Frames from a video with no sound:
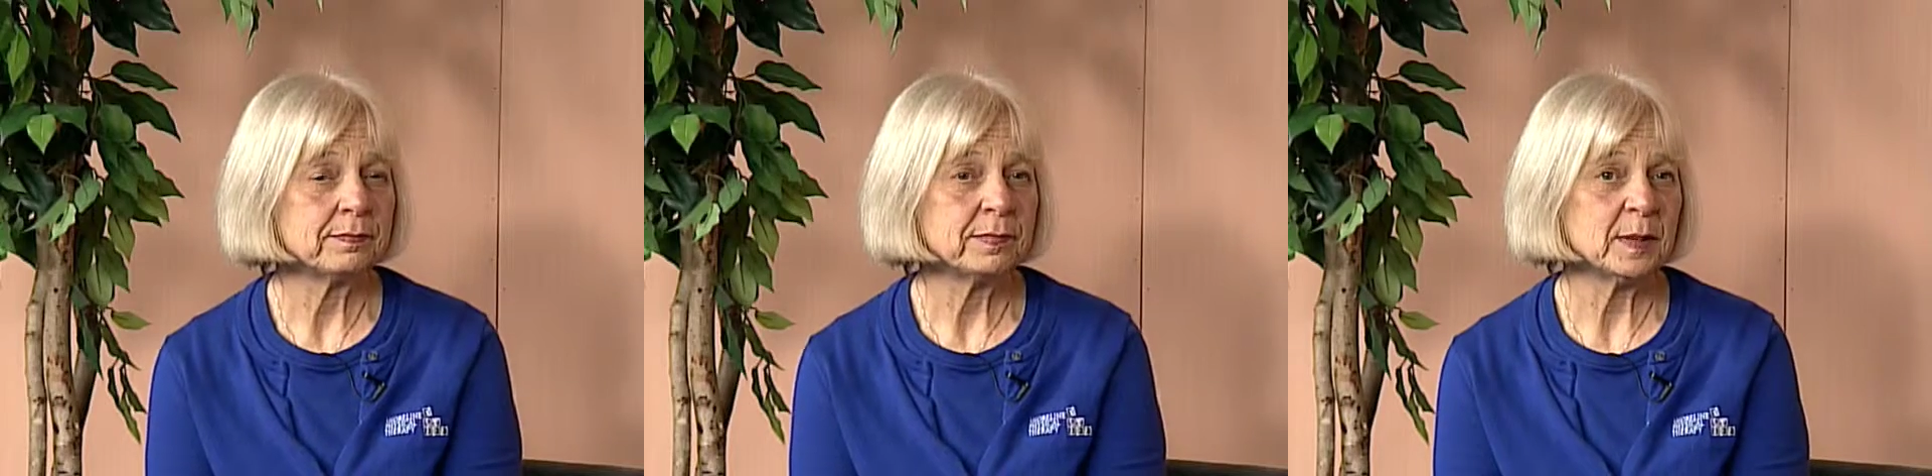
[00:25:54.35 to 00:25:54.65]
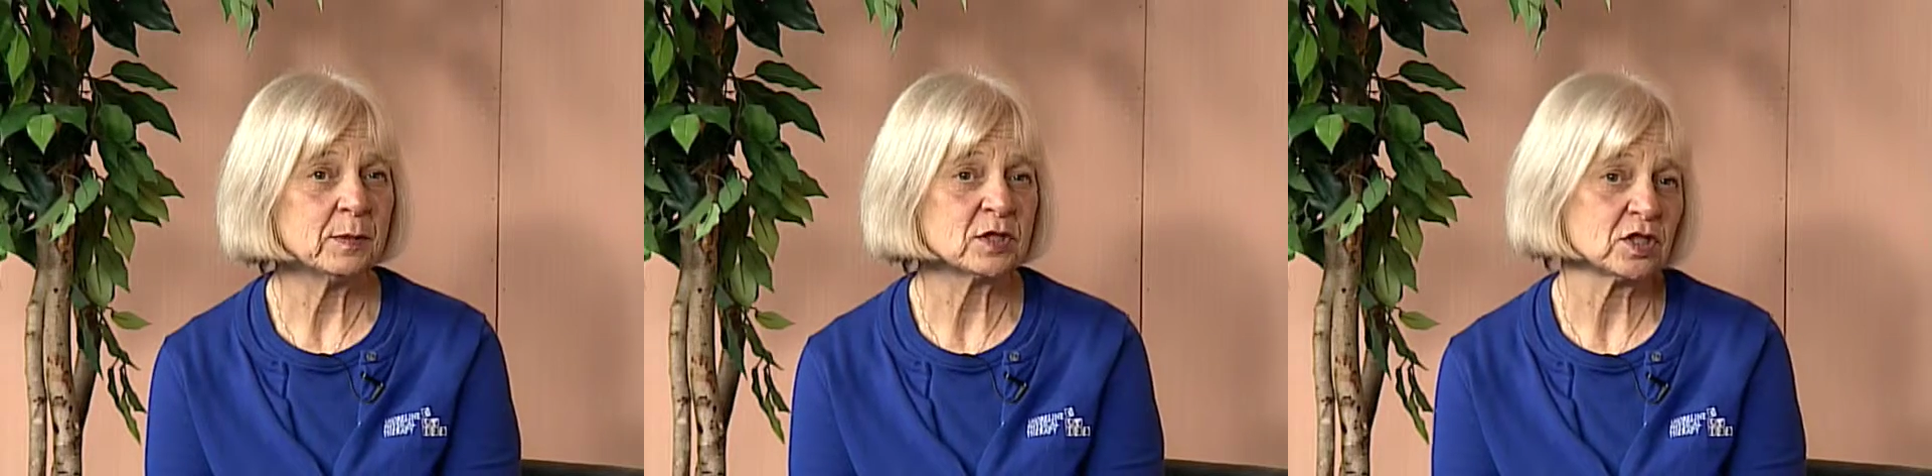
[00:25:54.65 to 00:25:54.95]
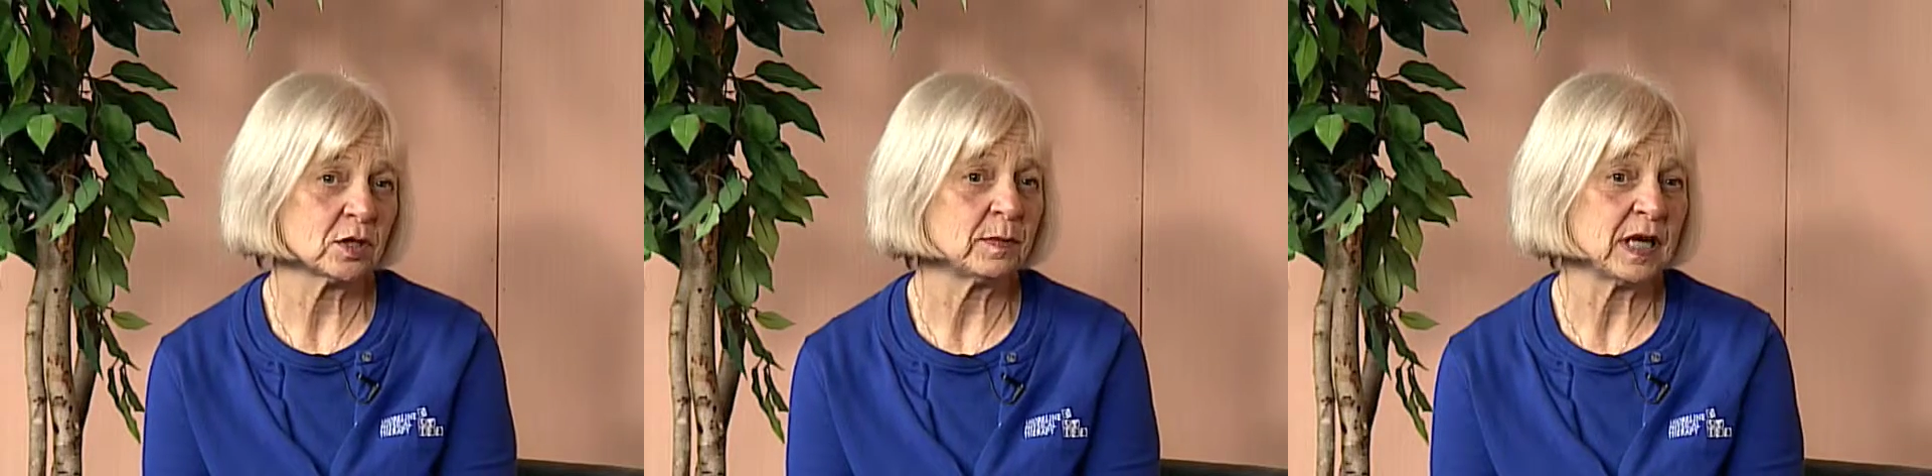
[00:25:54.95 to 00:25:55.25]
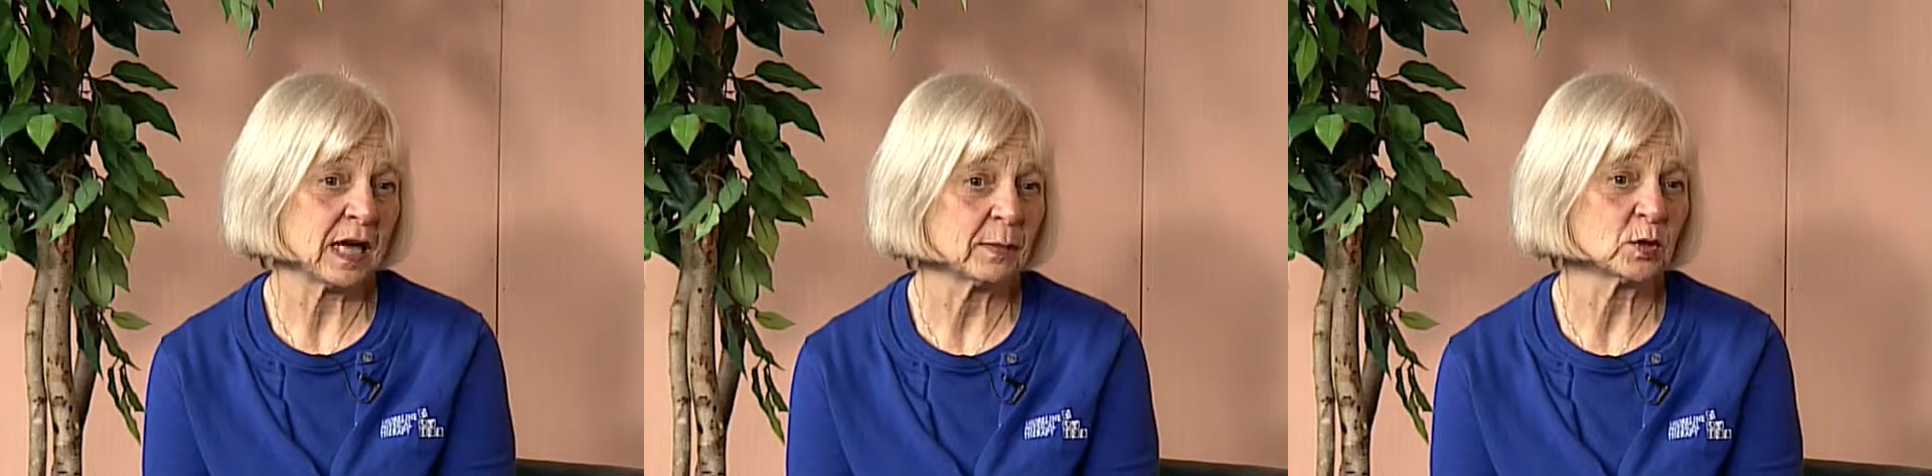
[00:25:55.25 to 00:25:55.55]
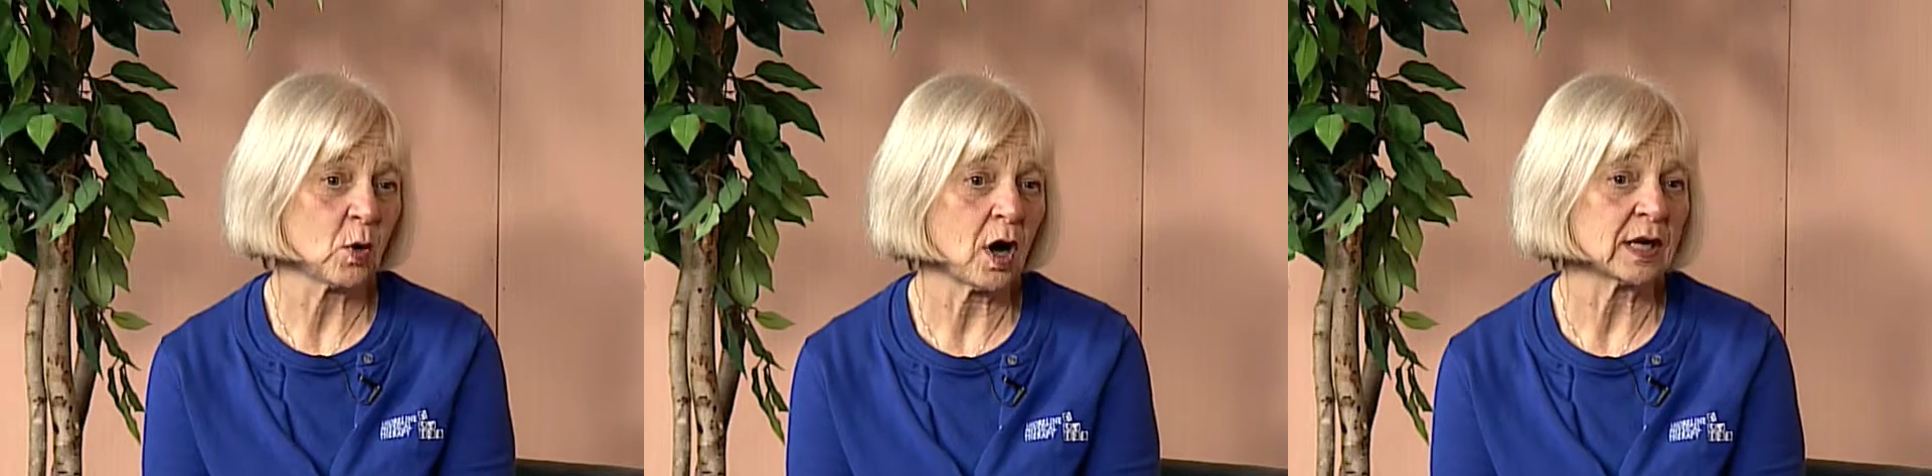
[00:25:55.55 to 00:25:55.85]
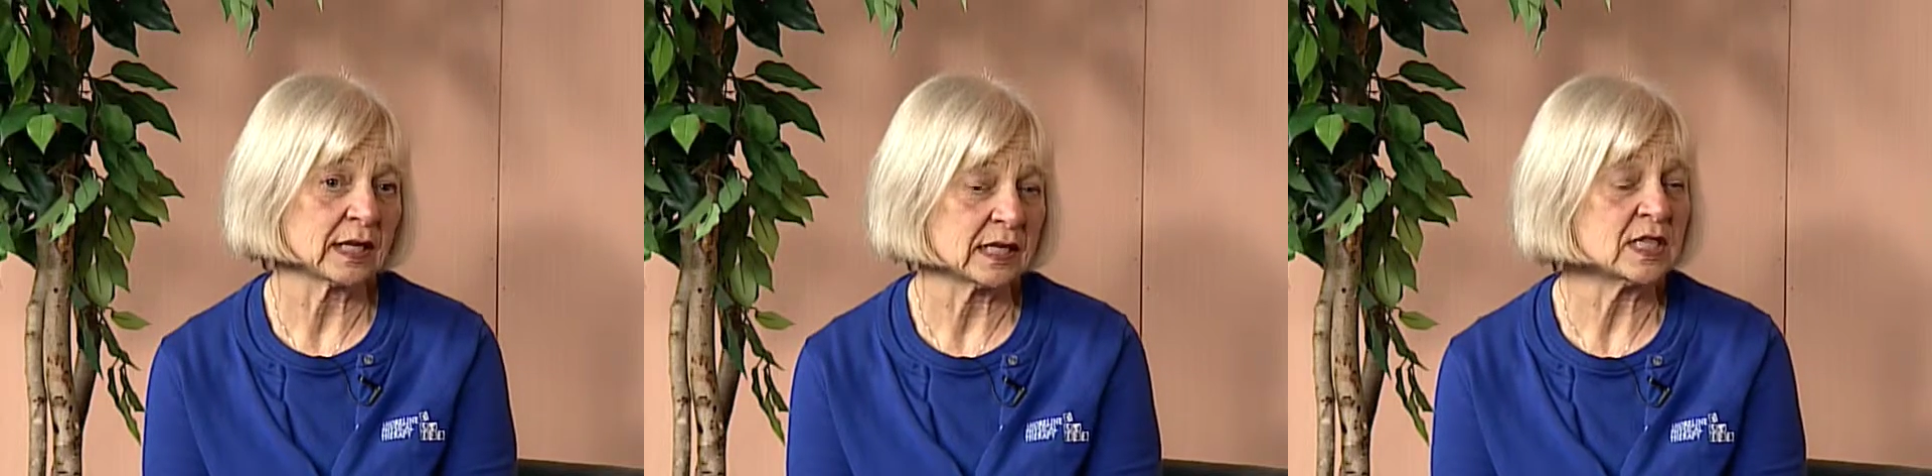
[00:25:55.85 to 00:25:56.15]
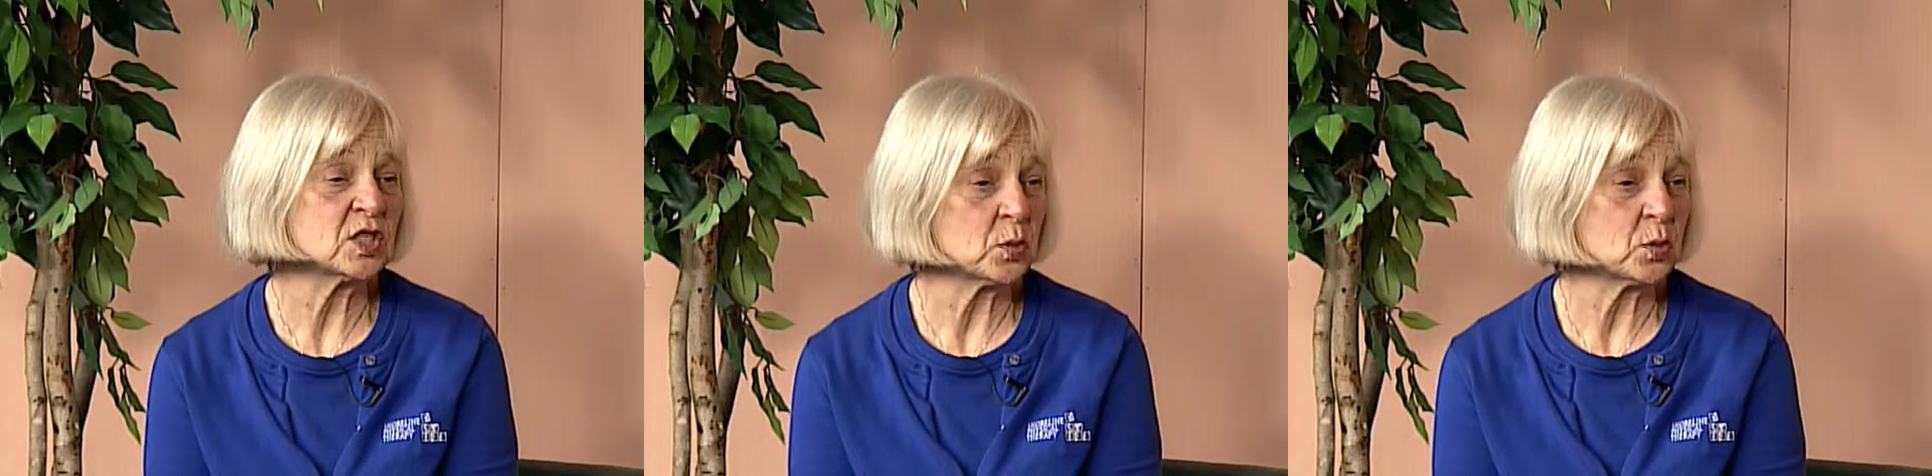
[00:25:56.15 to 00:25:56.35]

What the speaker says: People should be able to walk at least